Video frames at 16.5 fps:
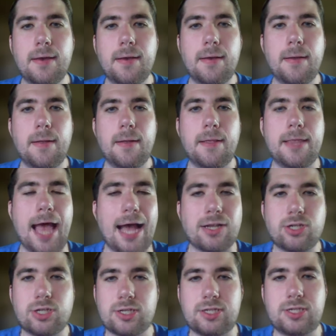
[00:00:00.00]

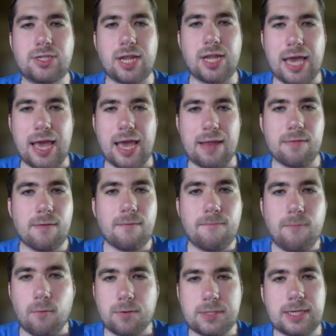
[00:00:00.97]
not just sitting at
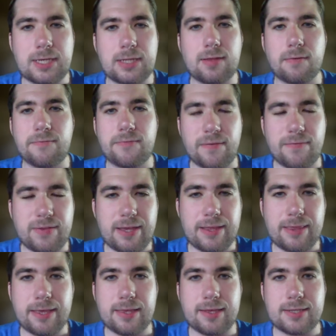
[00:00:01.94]
14th or
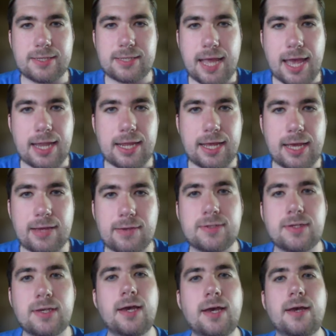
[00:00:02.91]
15th in the standings,